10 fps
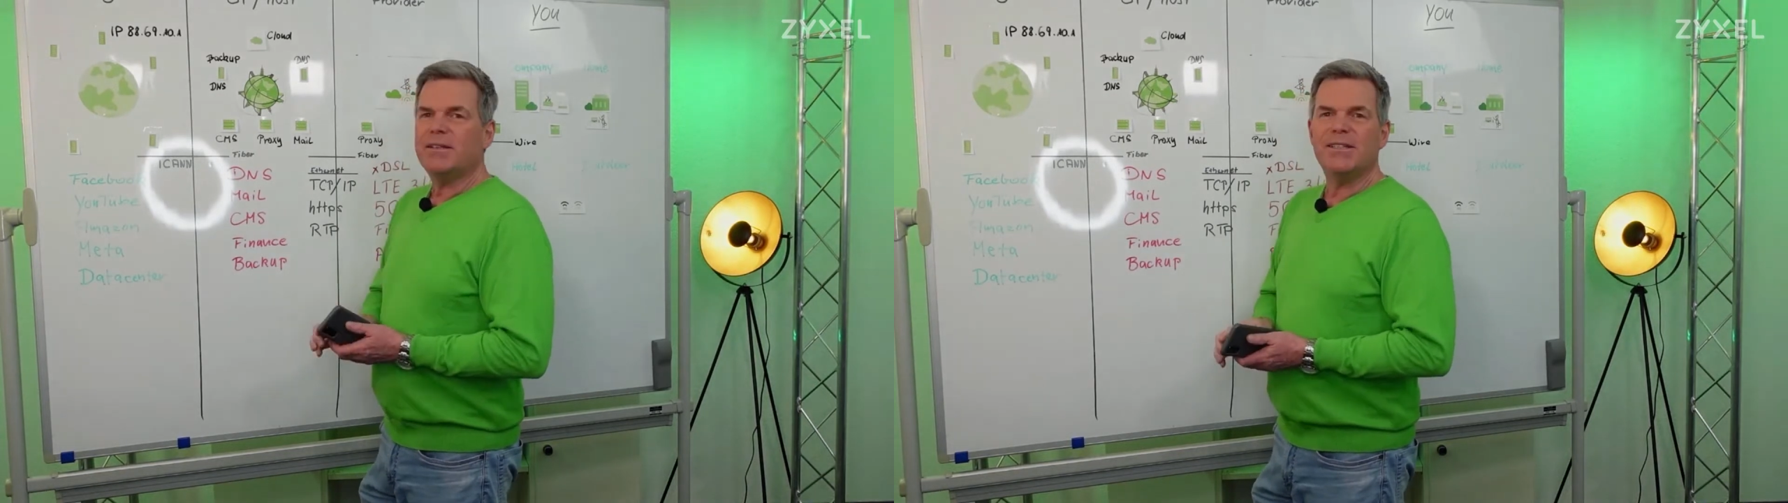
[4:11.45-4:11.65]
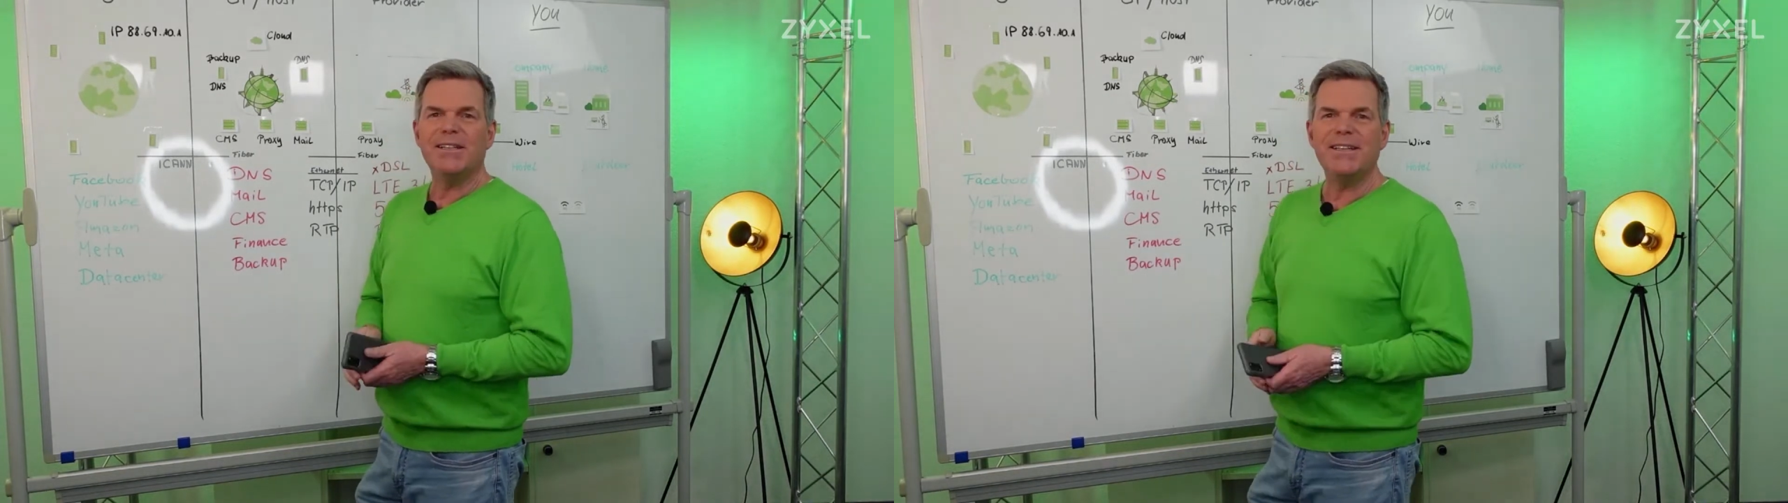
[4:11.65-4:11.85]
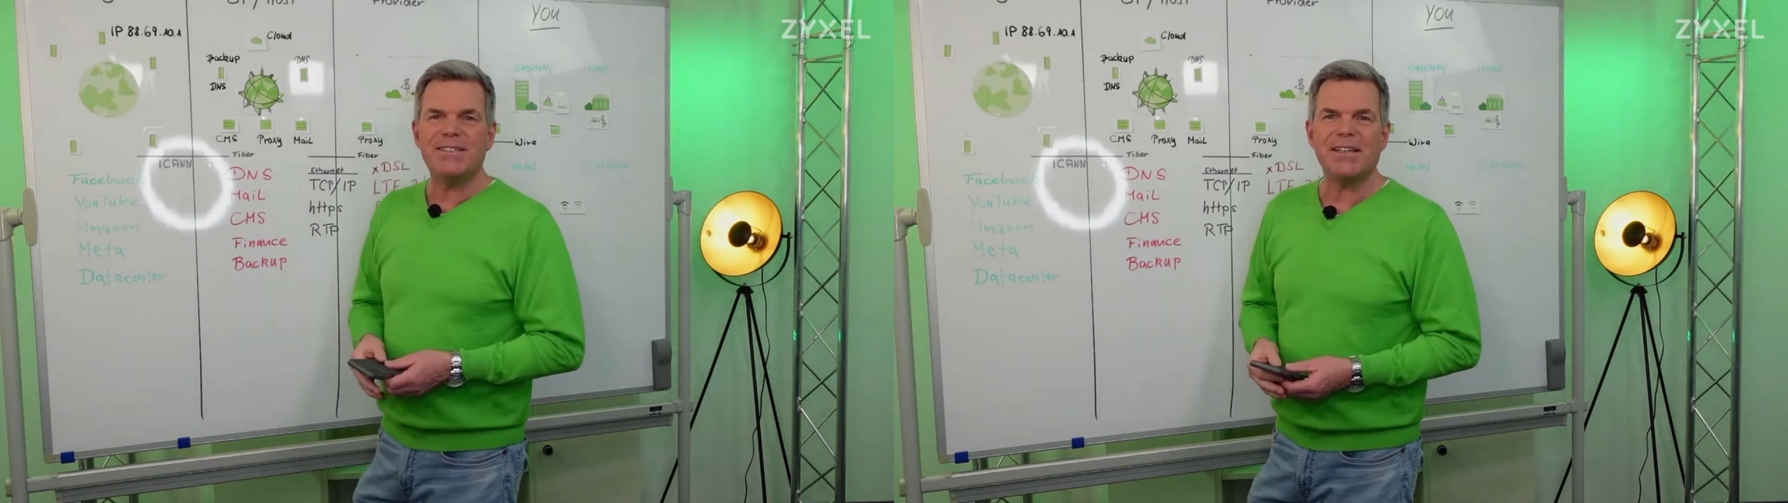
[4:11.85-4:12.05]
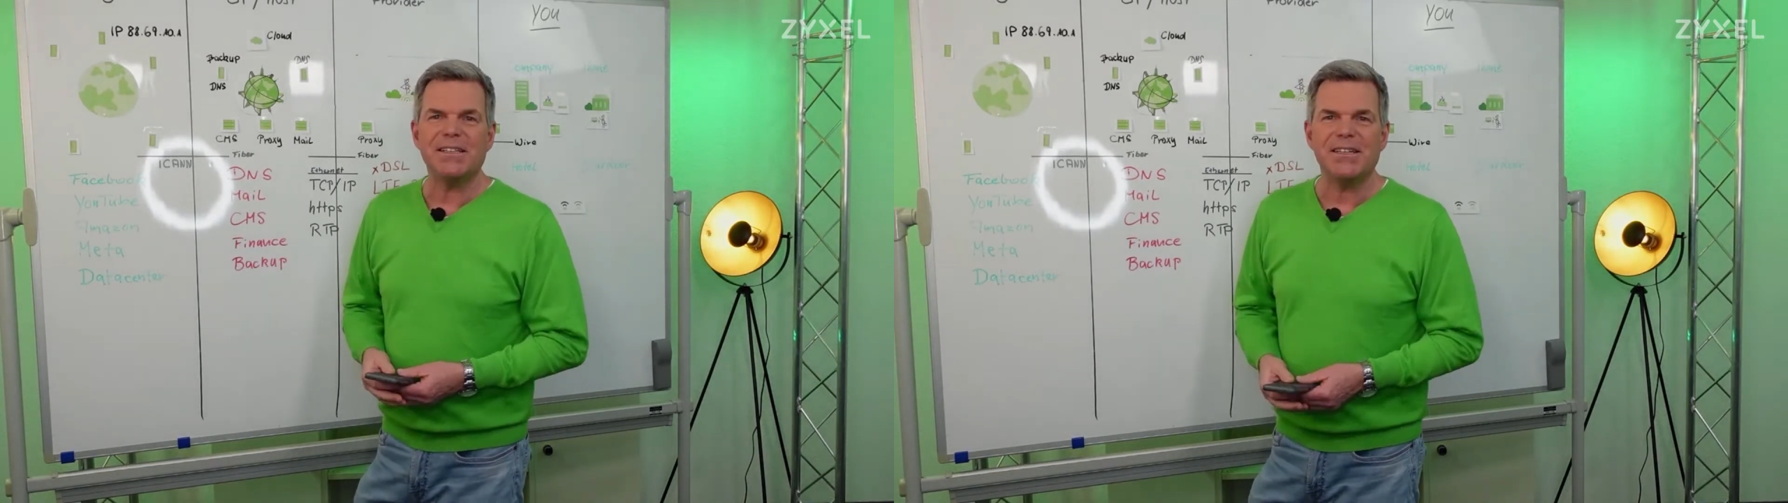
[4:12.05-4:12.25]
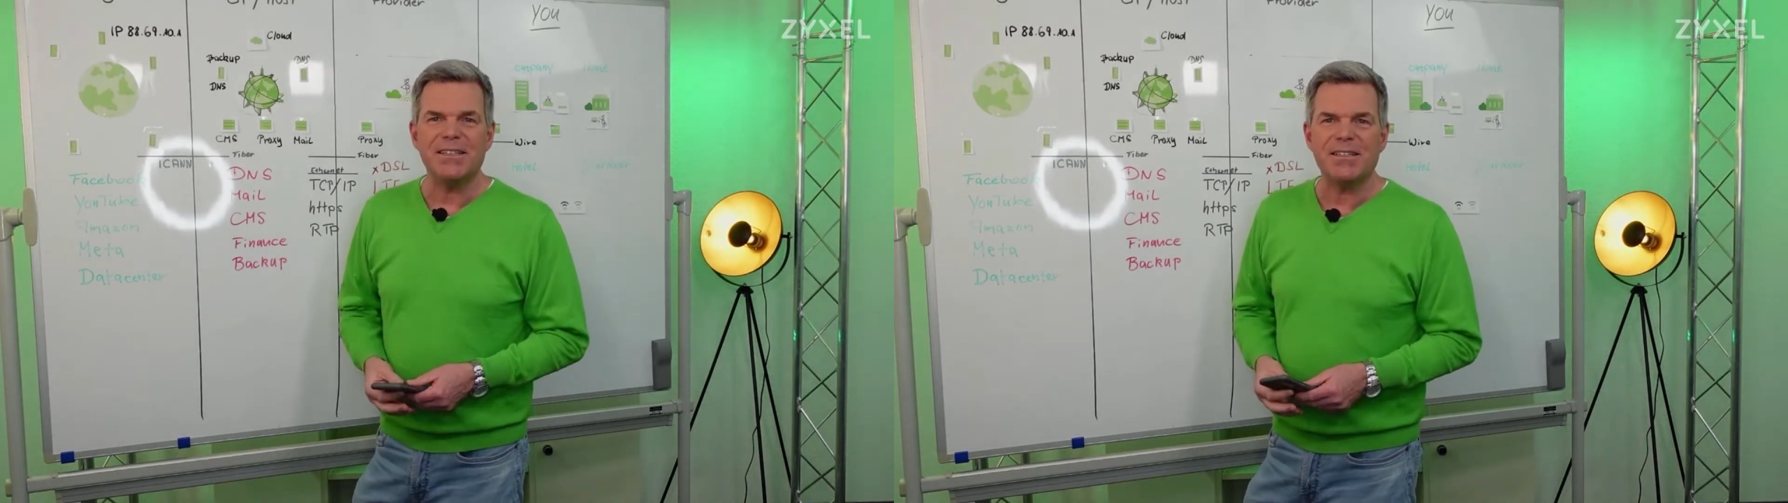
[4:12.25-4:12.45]
Deleting
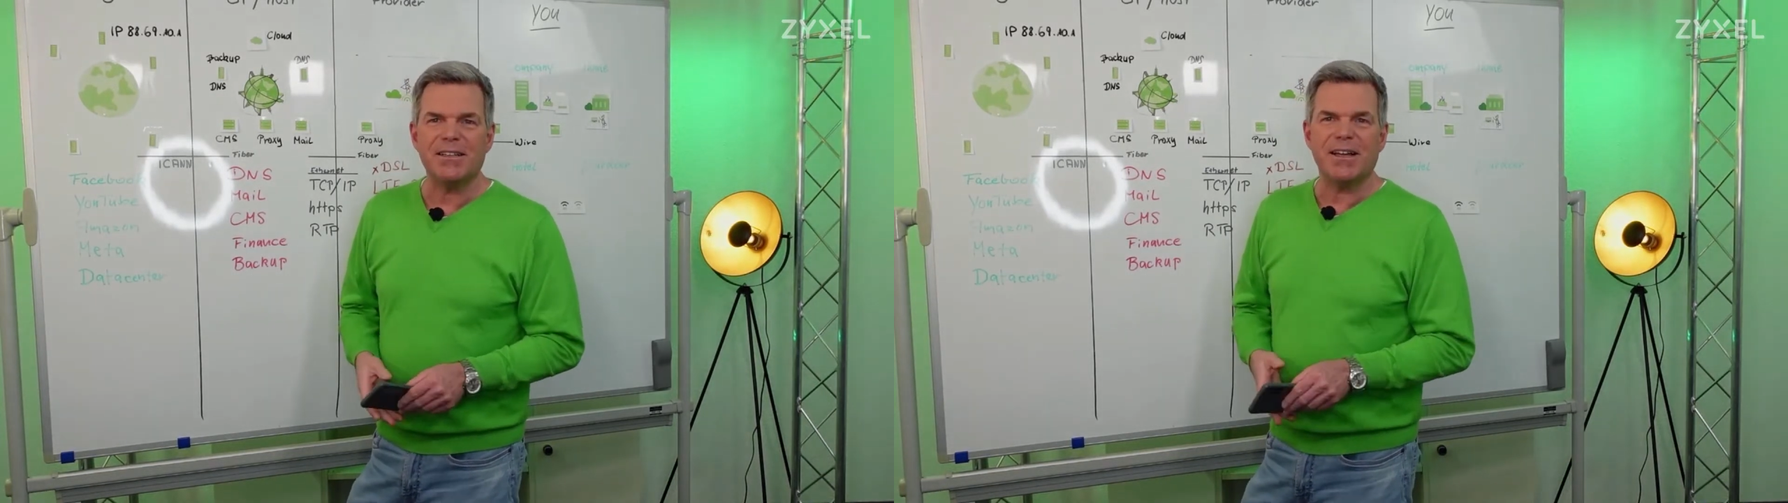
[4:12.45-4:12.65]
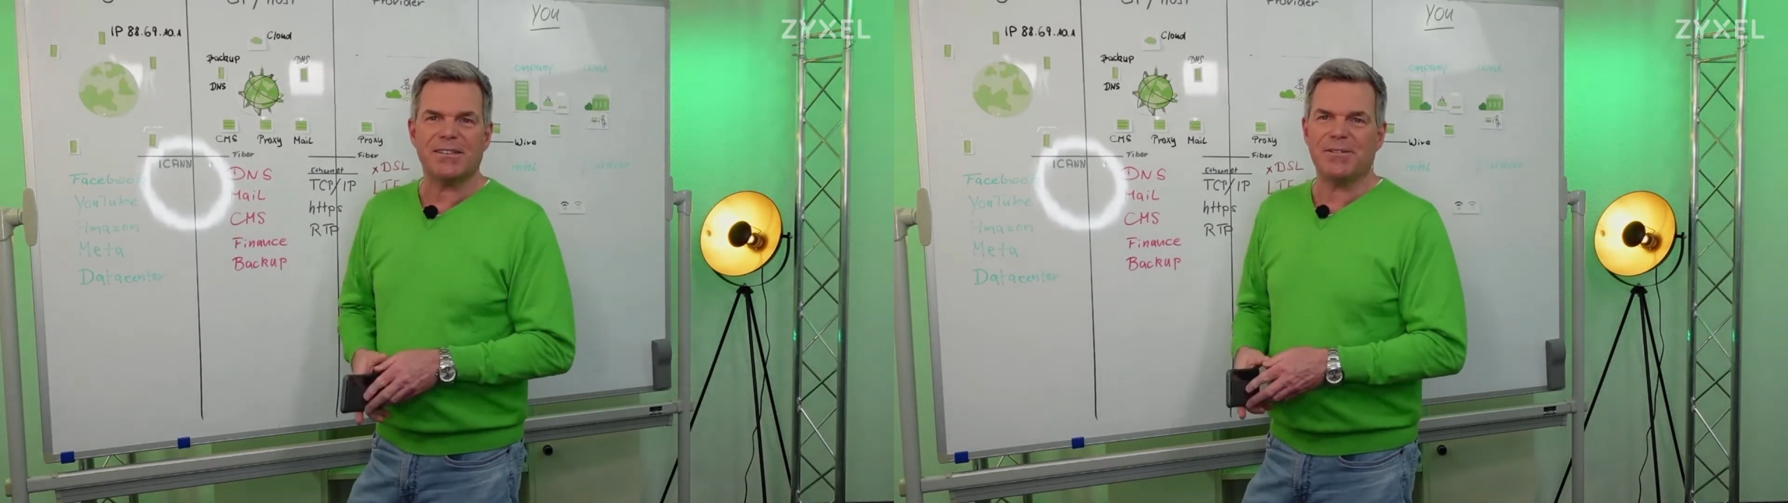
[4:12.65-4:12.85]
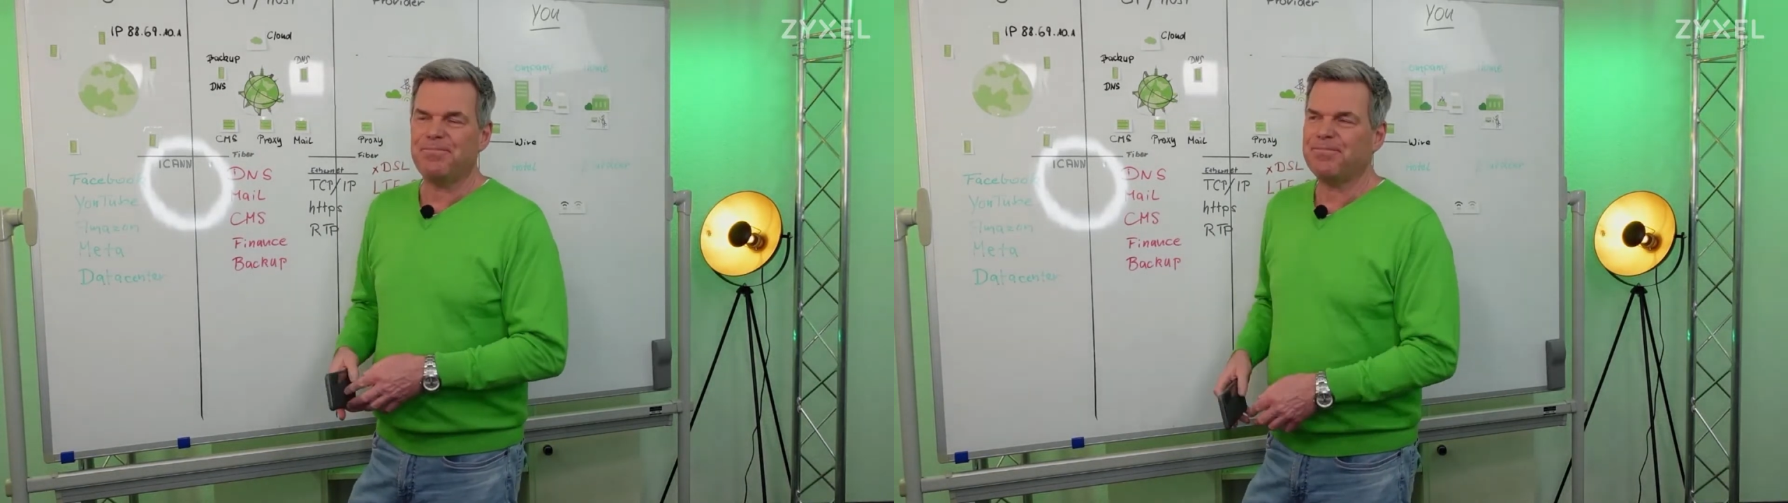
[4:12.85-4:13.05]
the internet